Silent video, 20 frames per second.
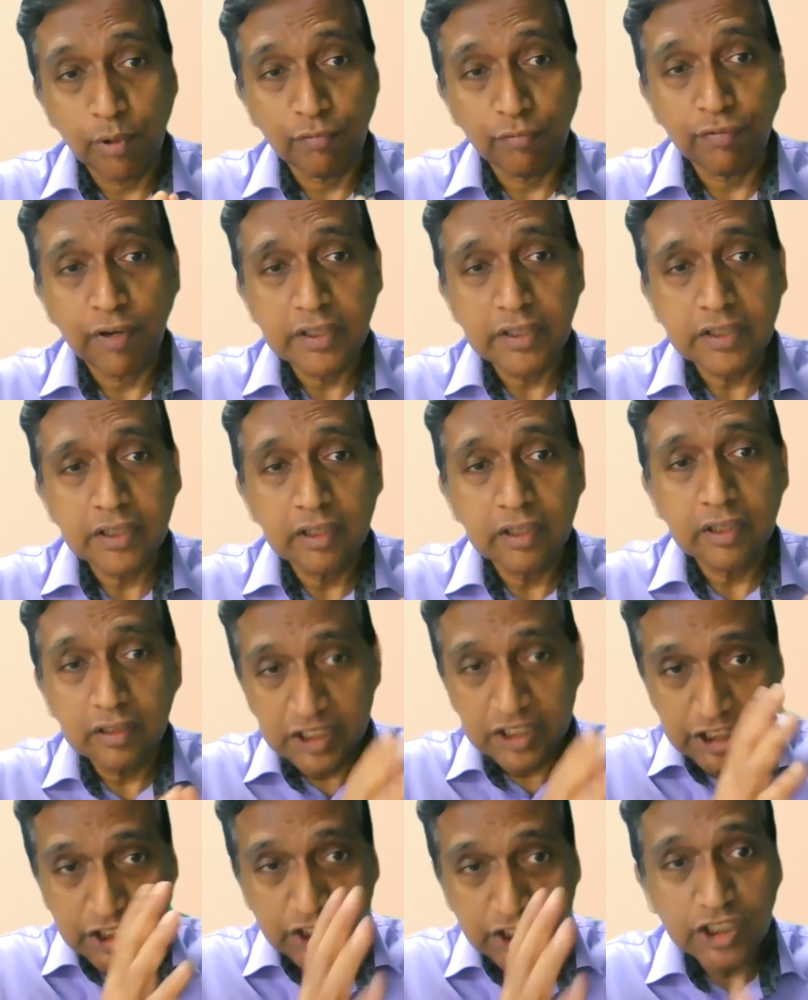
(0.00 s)
professional
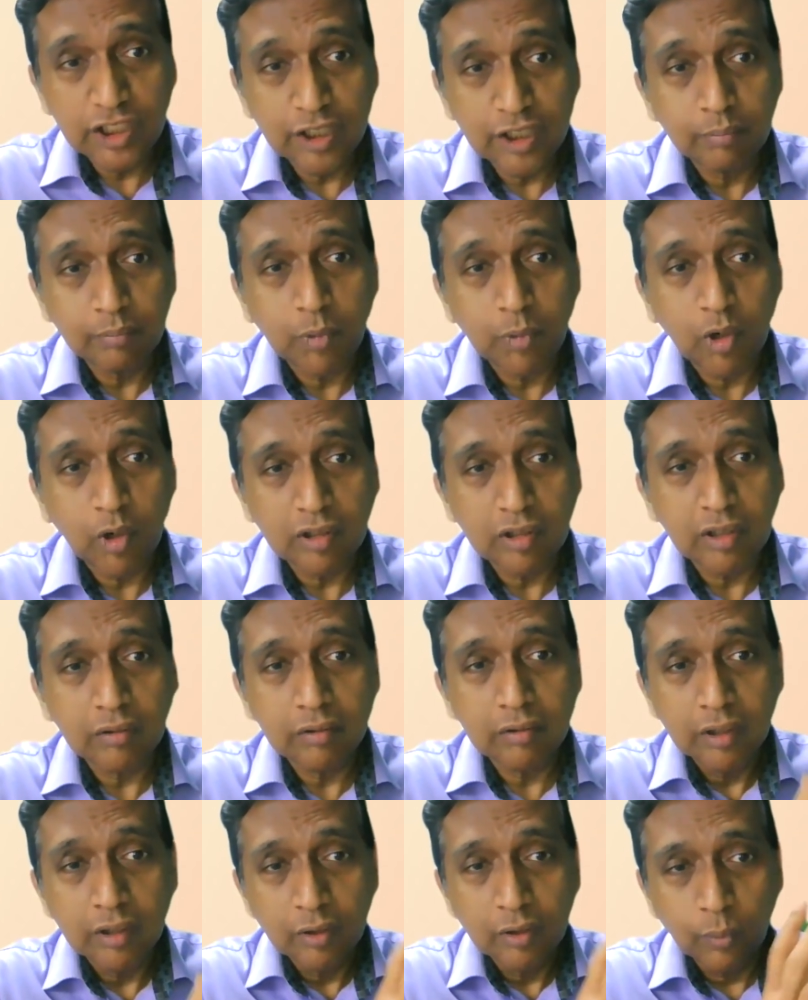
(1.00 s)
teacher
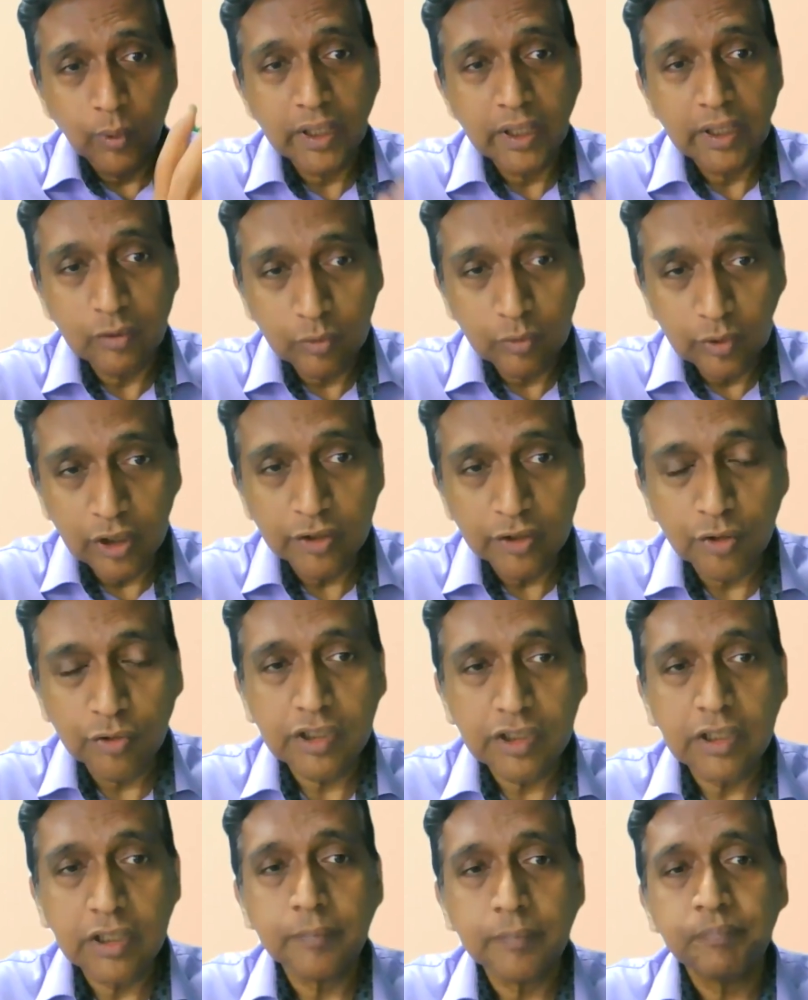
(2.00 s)
model where they do the
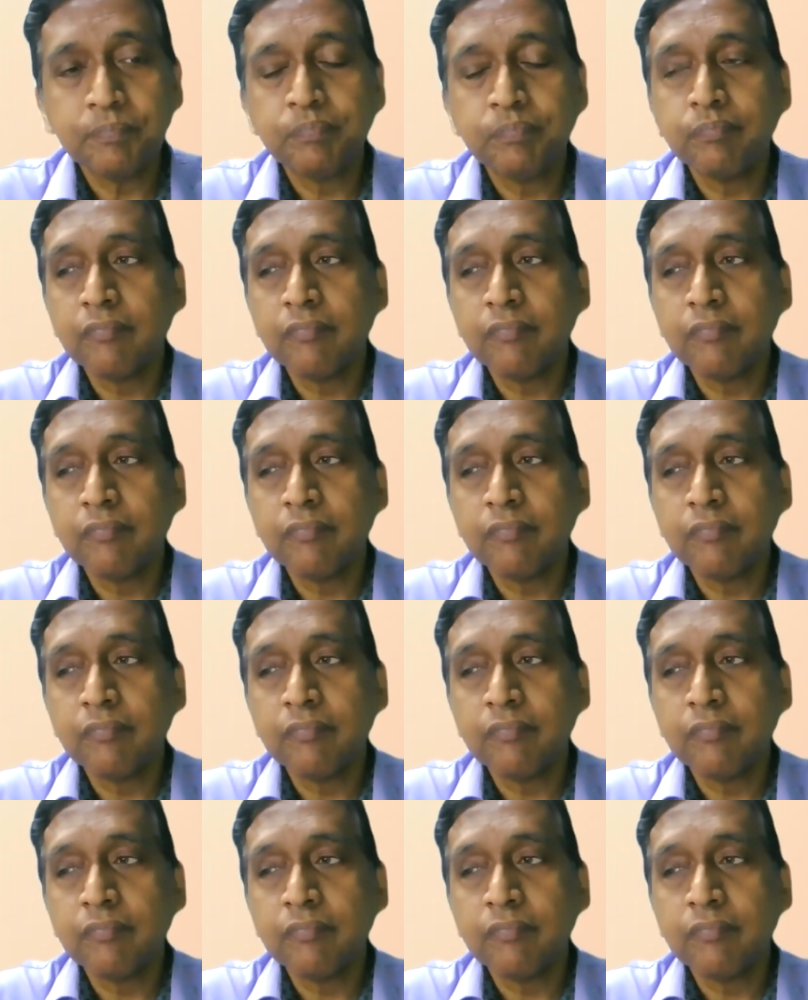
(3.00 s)
tuition.